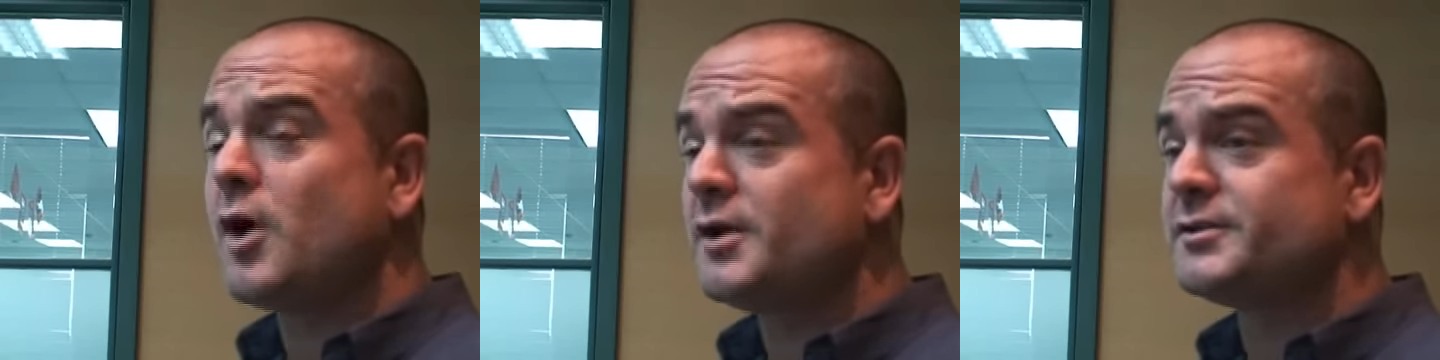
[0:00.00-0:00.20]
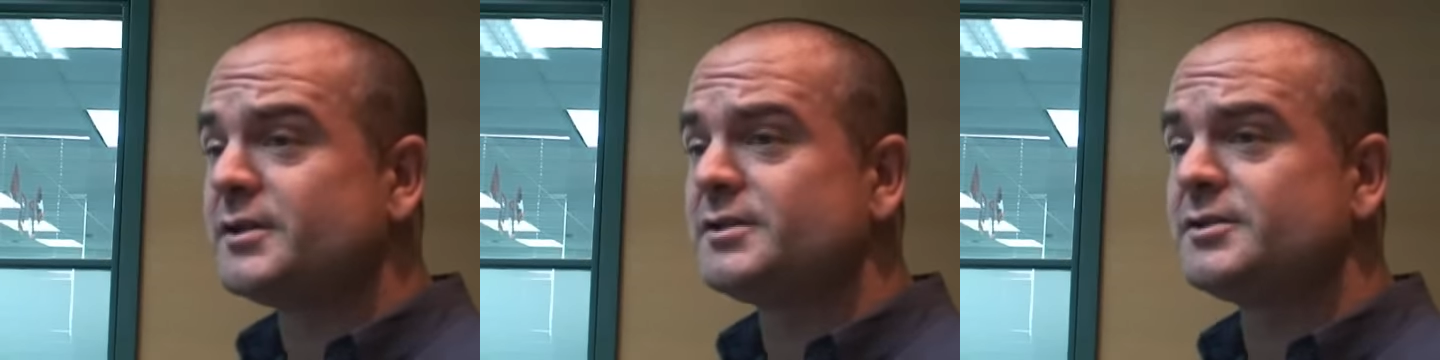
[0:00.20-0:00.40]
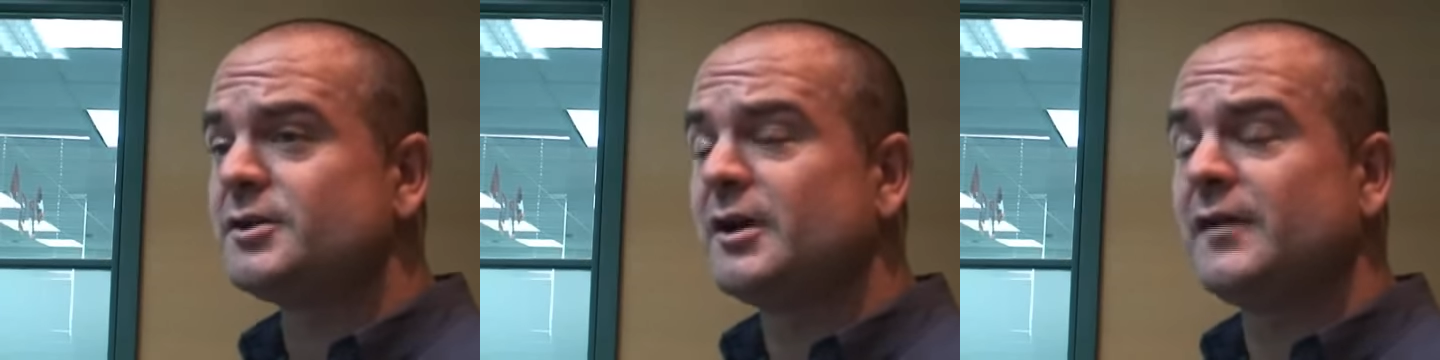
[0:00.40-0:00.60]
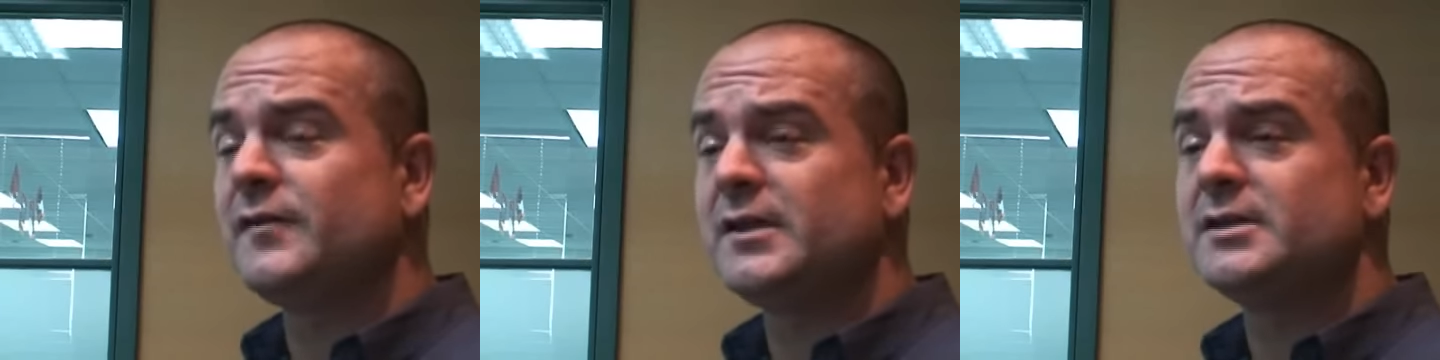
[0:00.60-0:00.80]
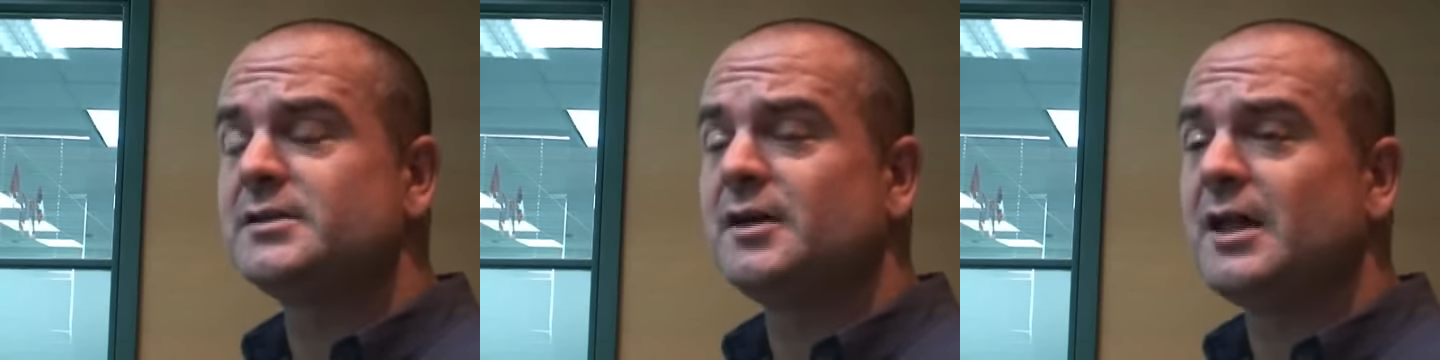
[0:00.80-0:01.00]
processor
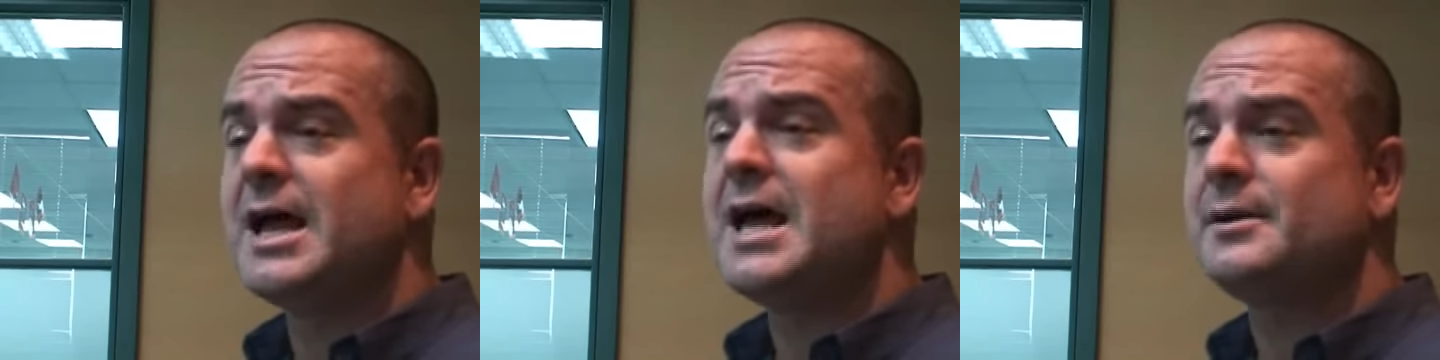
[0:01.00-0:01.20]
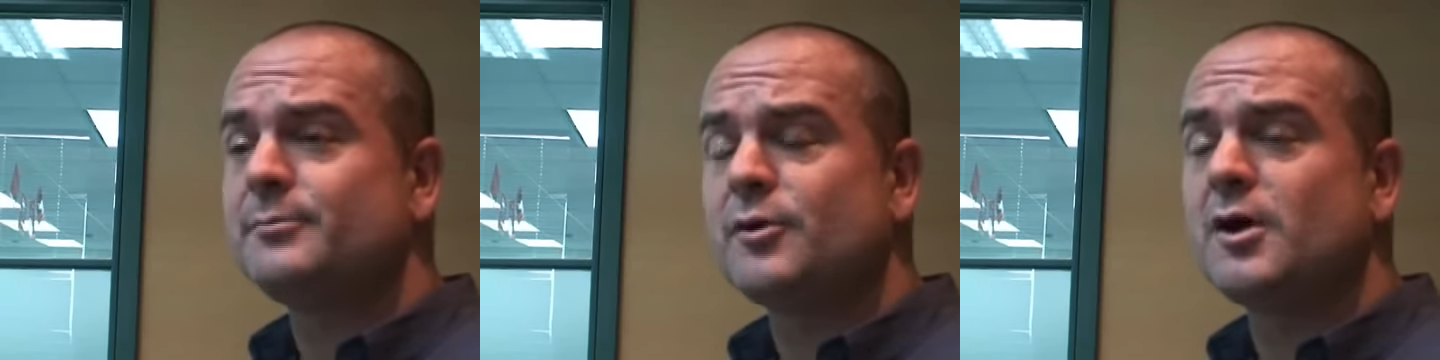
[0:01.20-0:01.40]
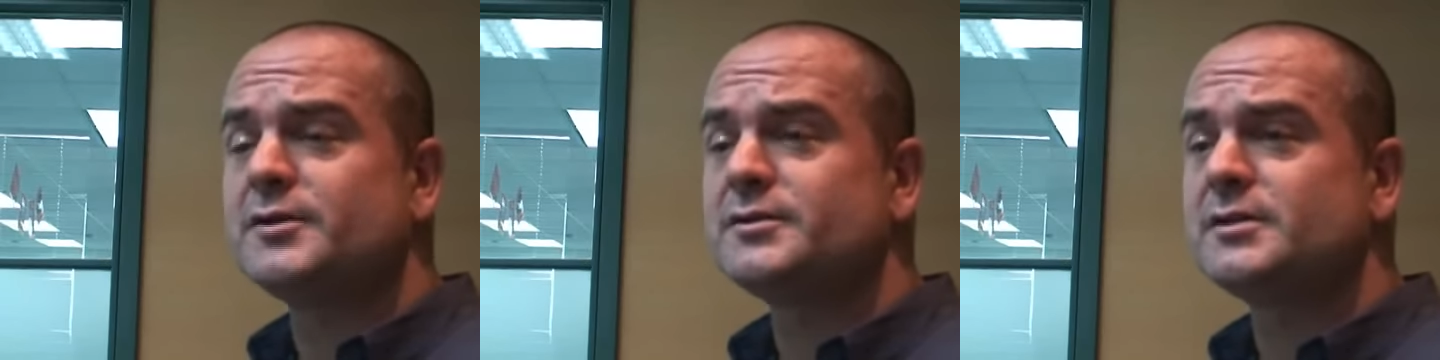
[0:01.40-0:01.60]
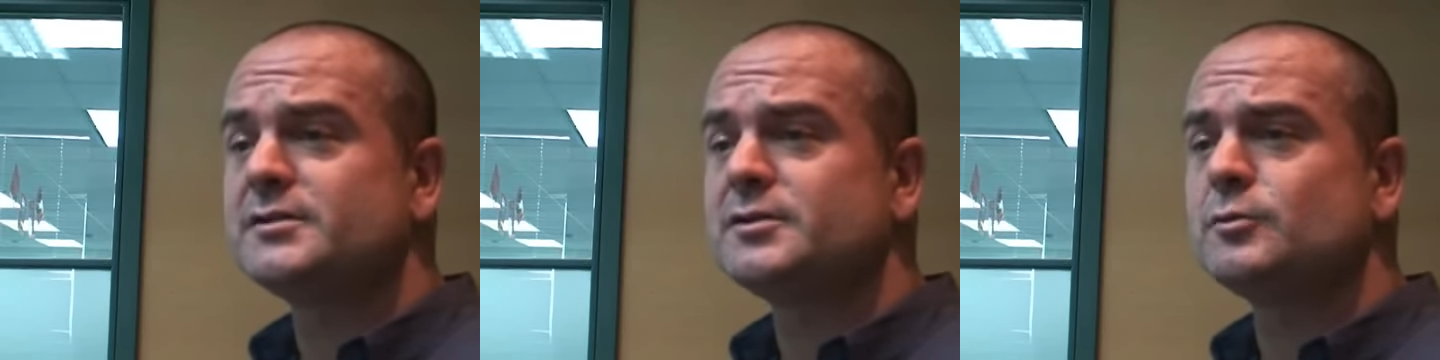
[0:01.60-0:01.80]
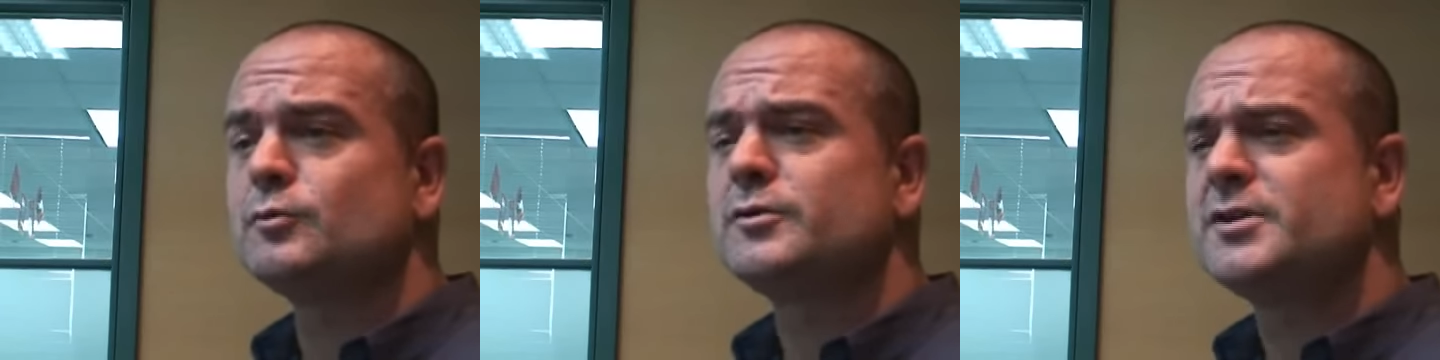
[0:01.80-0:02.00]
and the Intel Atom processor